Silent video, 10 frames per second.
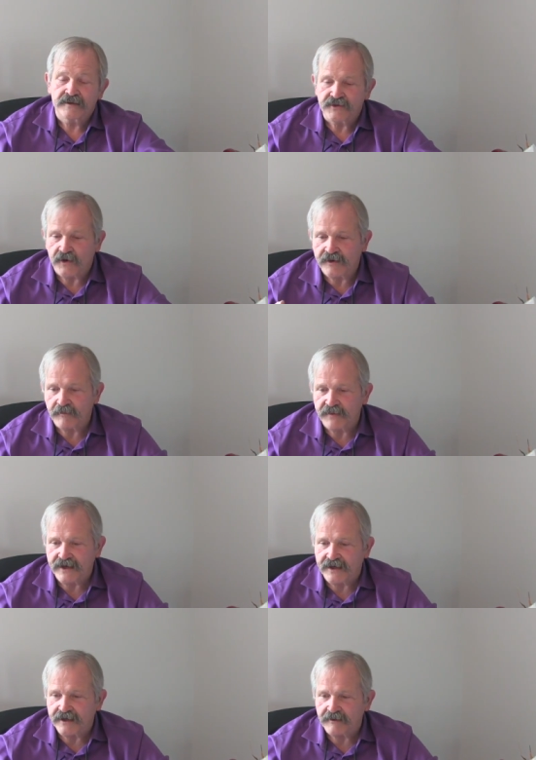So it'll
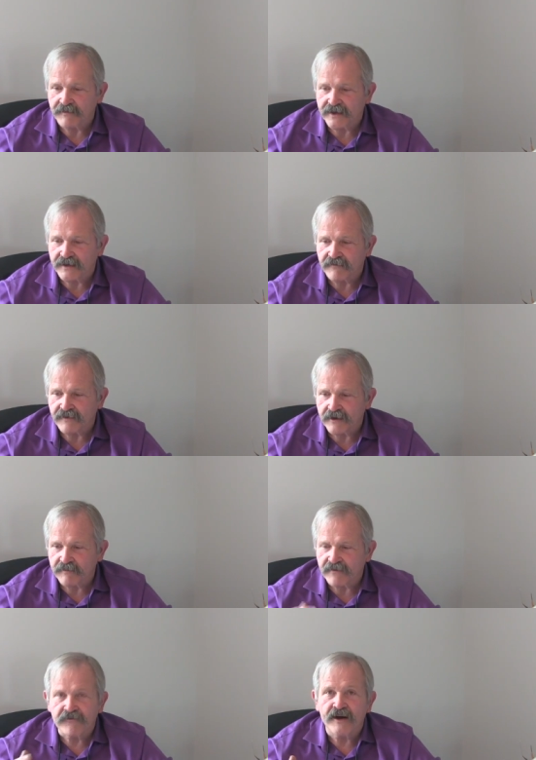be
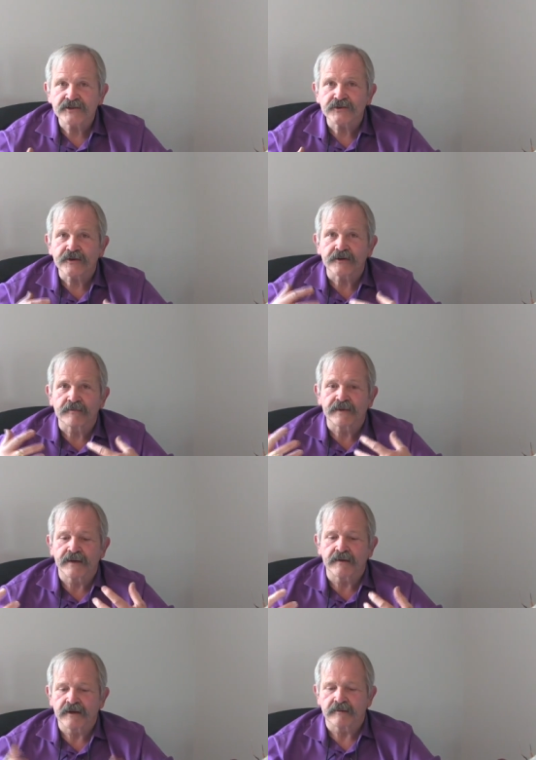fresher. It'll
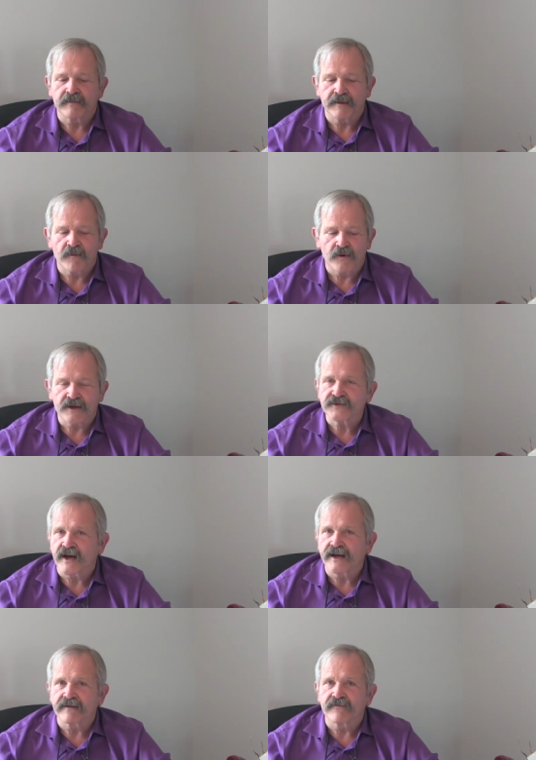be more
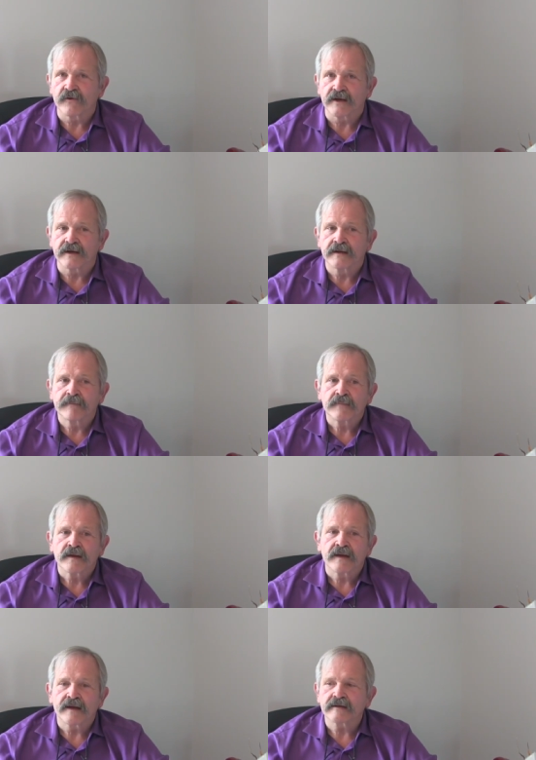exciting for you,
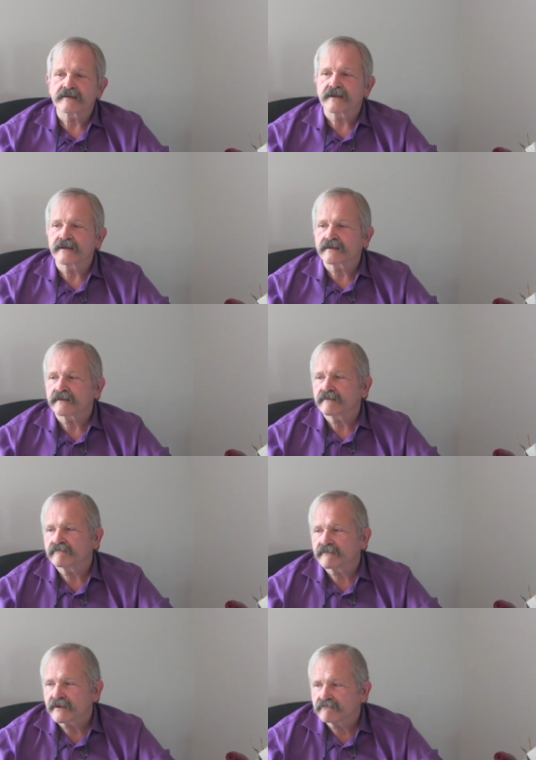and
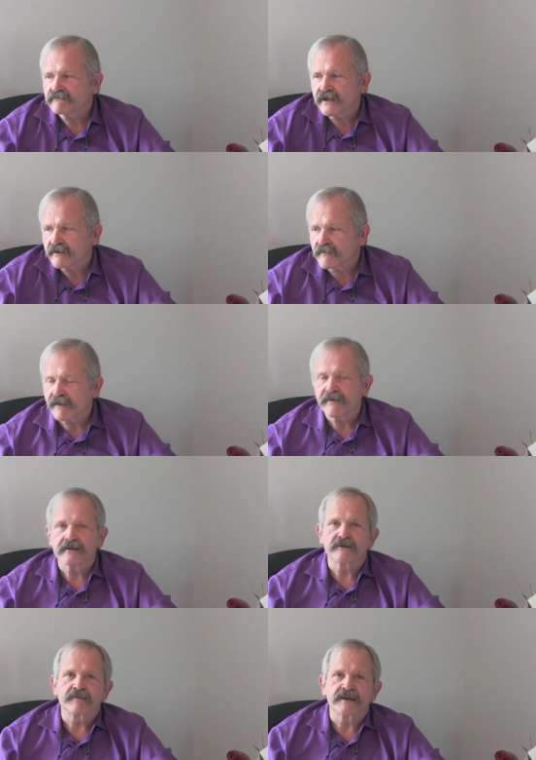it might be a
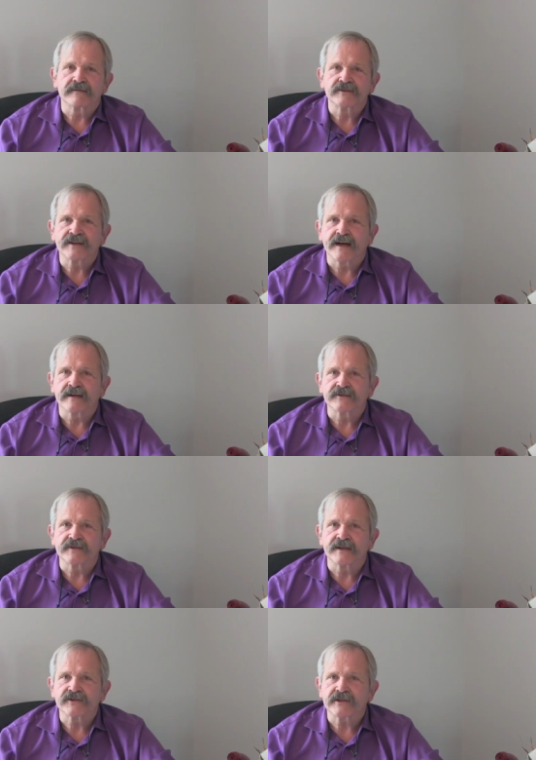little bit of a challenge
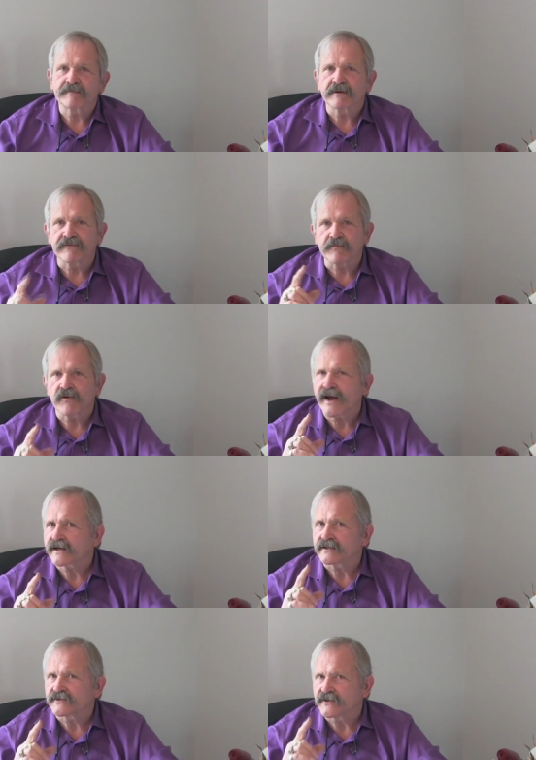initially. But if you
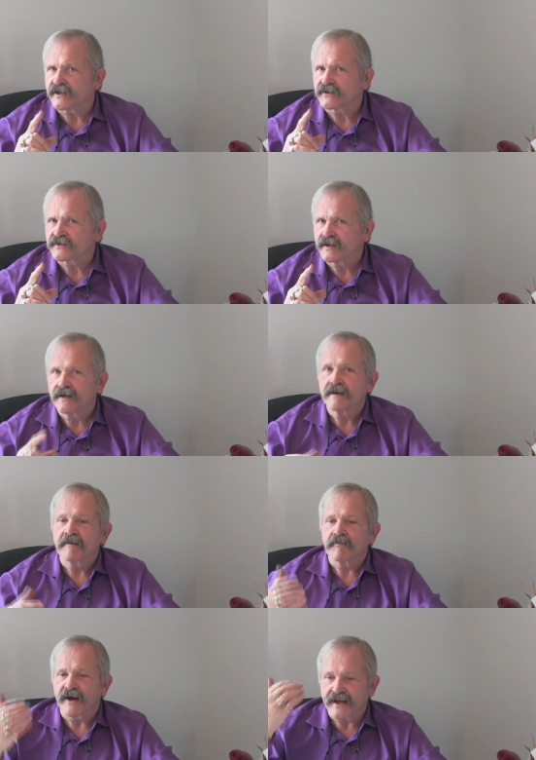practice this
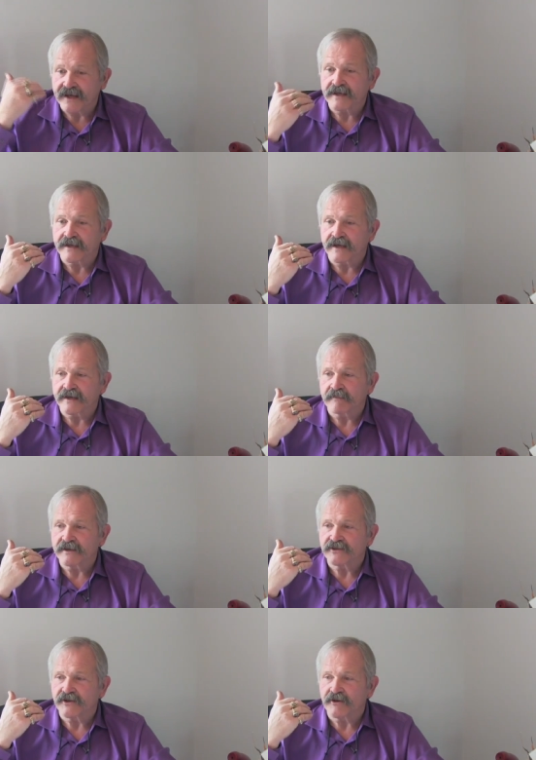by getting that
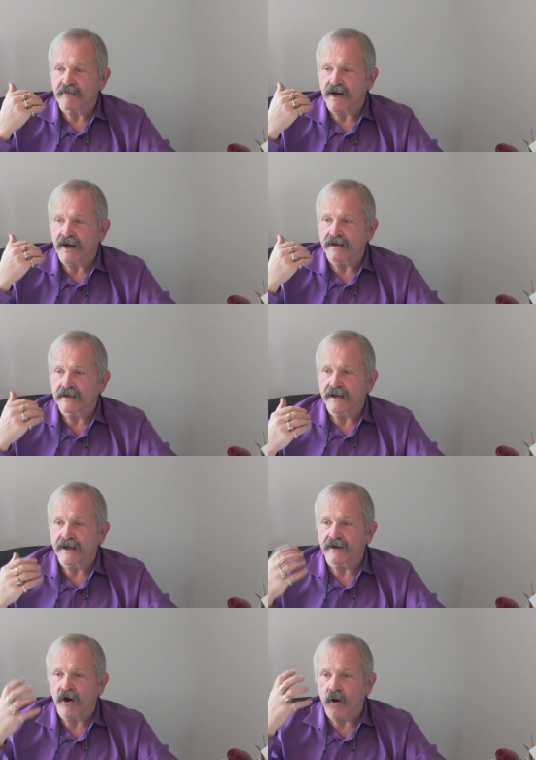image in your mind
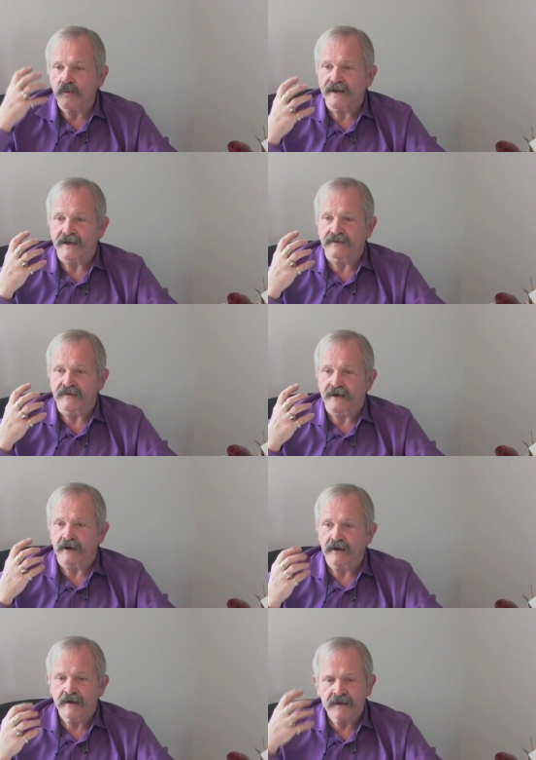and holding it
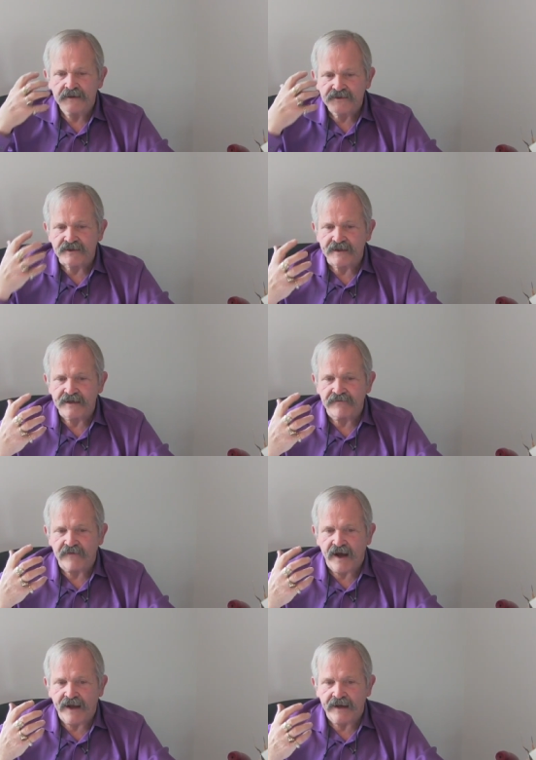there,
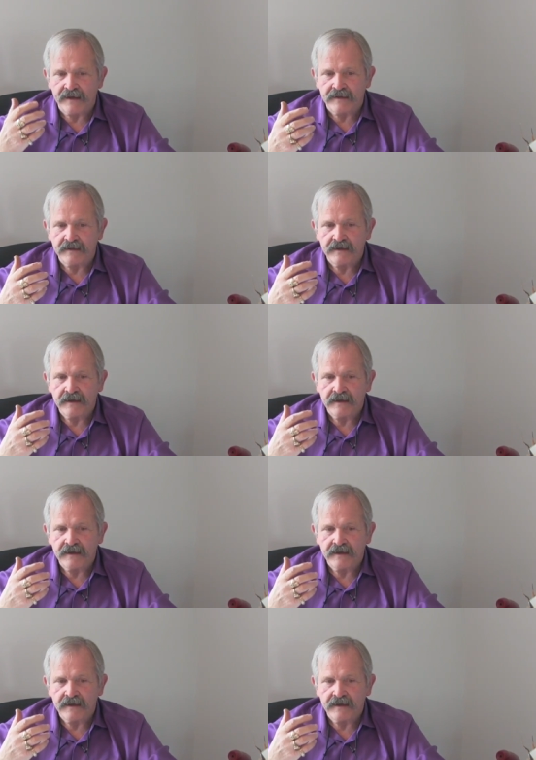solidifying it,